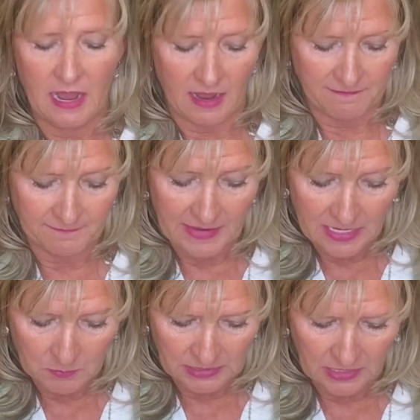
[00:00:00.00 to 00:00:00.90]
A
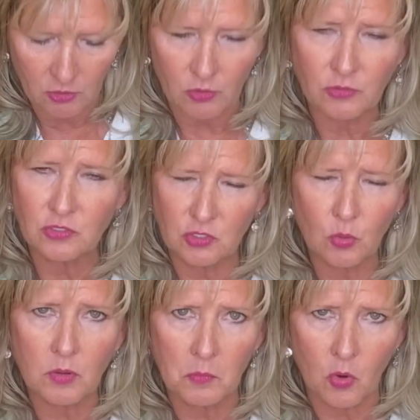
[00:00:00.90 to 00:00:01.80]
family or 2
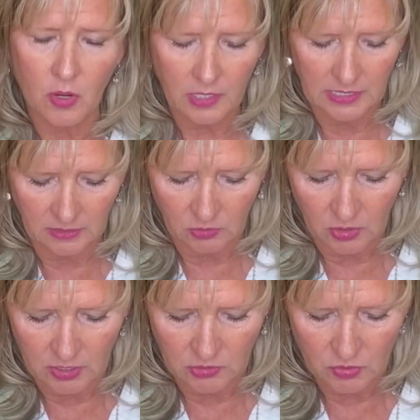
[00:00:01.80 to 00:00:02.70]
or more can
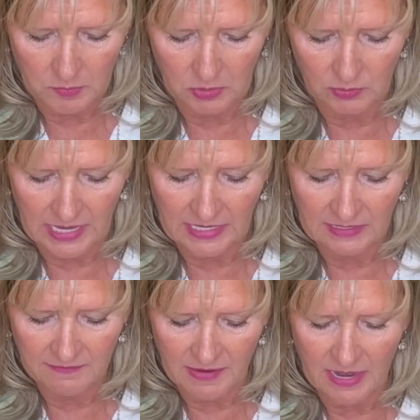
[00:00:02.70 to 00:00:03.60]
contribute
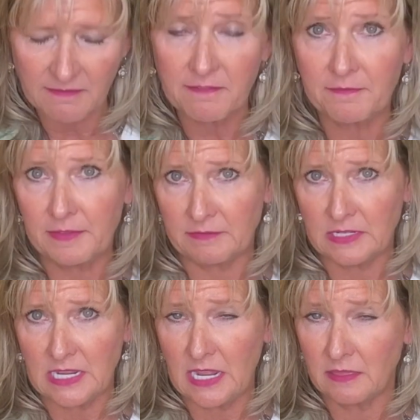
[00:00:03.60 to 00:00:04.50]

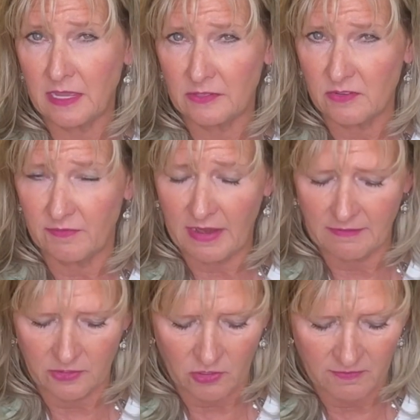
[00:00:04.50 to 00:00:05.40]

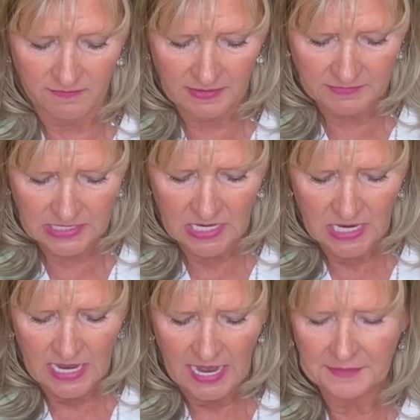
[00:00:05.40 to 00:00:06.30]
$8,550,
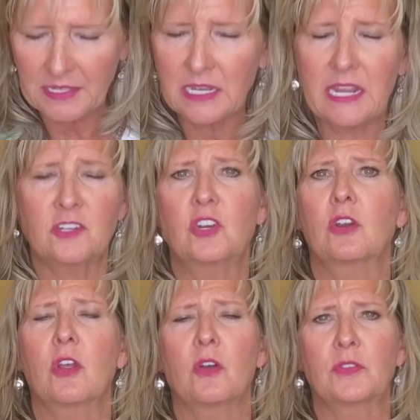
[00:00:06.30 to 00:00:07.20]
and then next
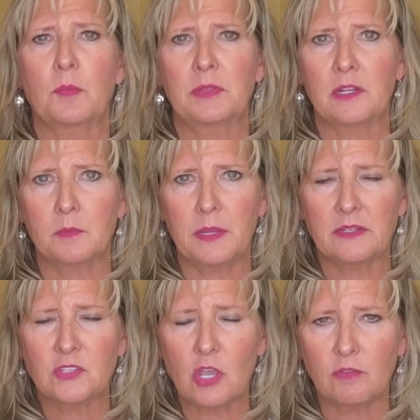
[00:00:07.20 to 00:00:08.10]
year it goes up a little
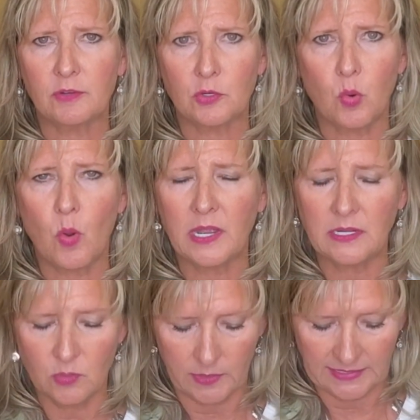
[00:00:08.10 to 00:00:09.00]
bit. So for
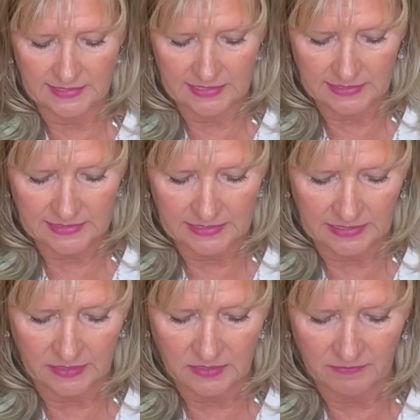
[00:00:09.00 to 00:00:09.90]
2026, an
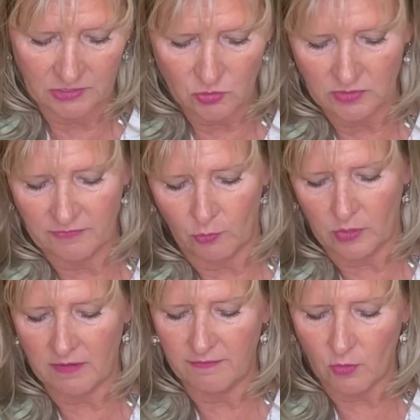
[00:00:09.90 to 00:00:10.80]
individual is
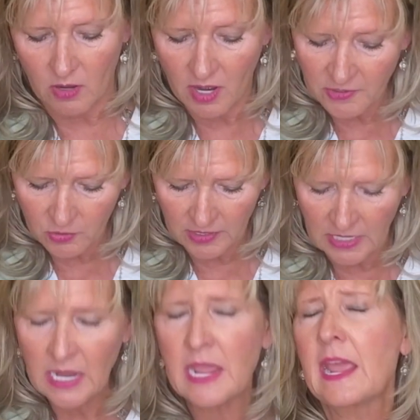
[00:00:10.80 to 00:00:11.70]

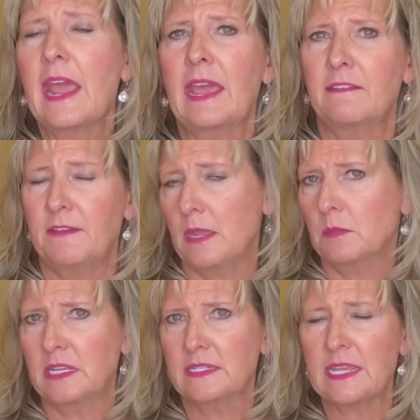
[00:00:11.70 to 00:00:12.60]
$4,400 and a
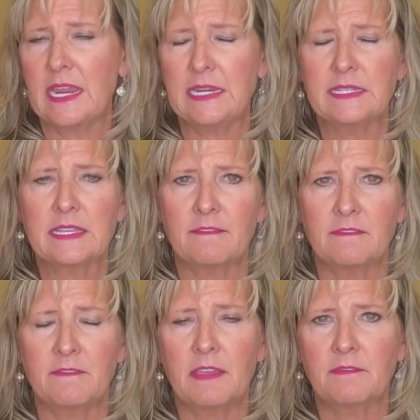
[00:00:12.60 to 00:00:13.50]
family is
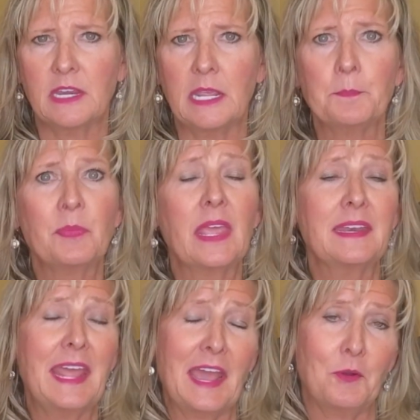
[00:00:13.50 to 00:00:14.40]
$8,750.
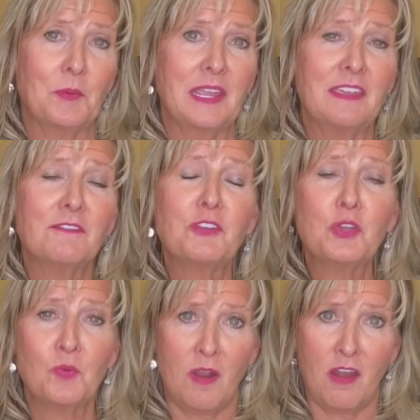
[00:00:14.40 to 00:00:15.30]
Now, if
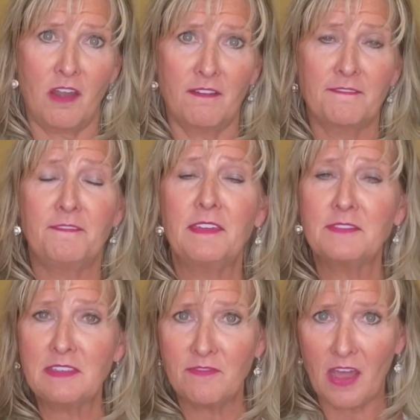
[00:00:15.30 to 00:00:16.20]
you are
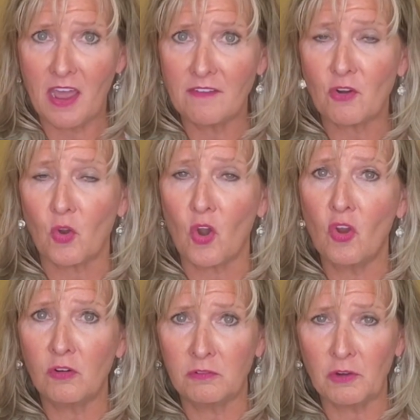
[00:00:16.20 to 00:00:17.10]
55 or
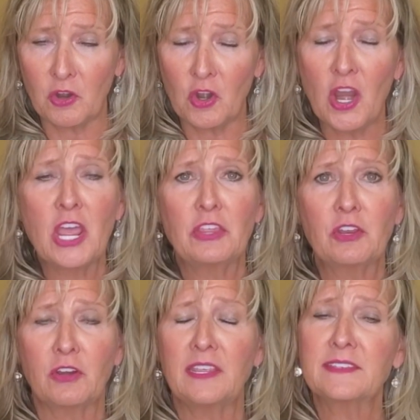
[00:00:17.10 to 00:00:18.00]
over,
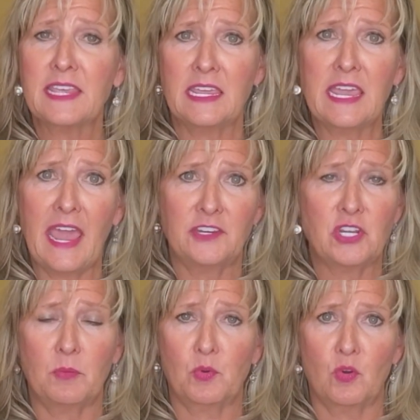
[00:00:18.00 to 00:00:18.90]
there is a
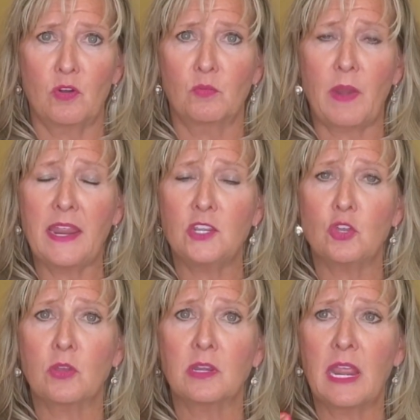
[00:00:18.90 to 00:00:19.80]
catch-up rule, right?
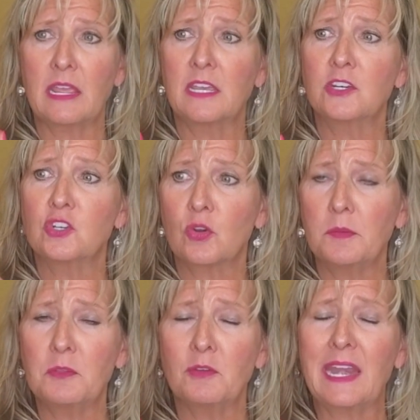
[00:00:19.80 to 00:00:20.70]
You can
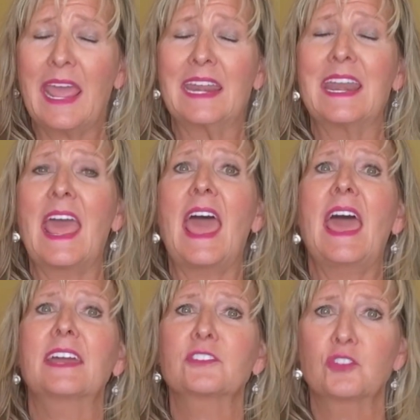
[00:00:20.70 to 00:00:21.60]
contribute an
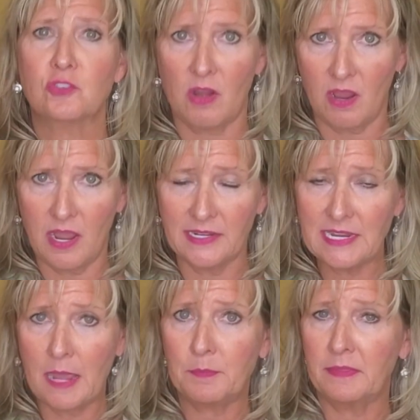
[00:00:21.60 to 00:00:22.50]
extra on
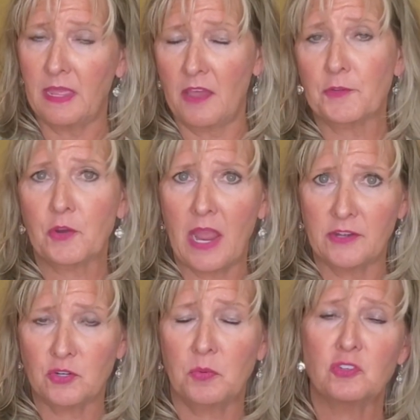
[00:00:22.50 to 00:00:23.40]
top of the other
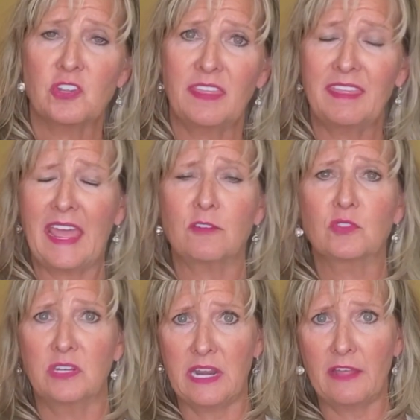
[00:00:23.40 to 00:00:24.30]
contribution,
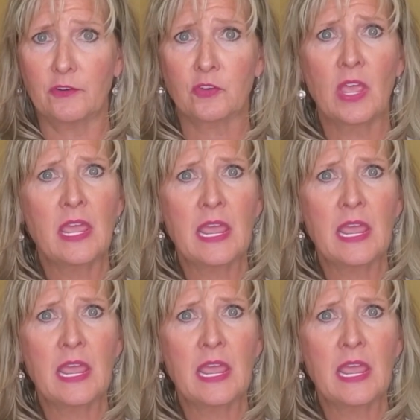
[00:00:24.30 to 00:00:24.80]
$1,000.